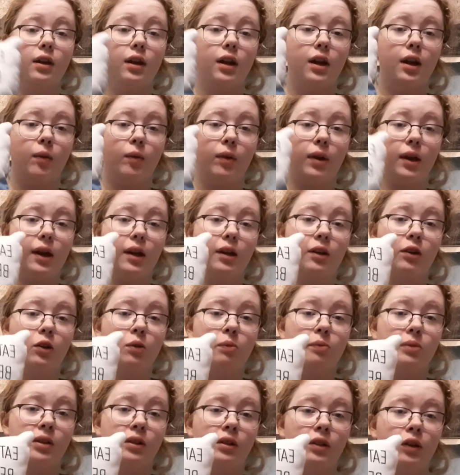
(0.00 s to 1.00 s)
And we got a new
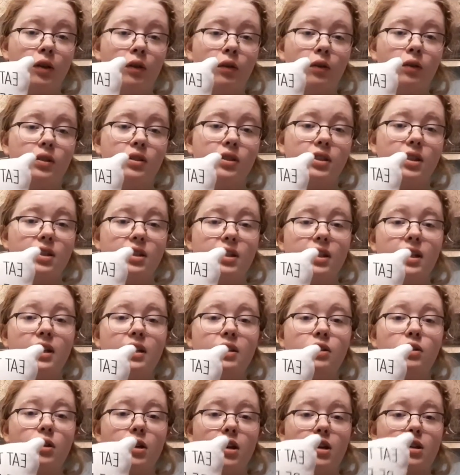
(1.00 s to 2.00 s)
pillow. It says eat
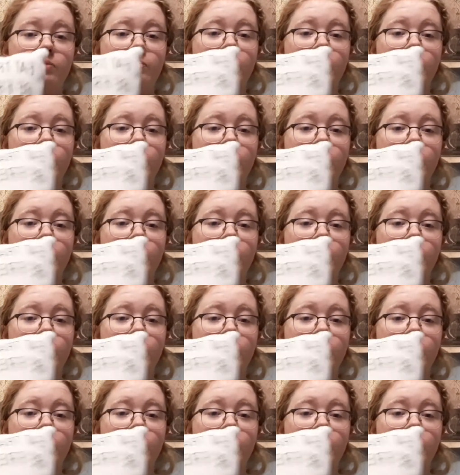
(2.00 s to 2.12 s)
trash,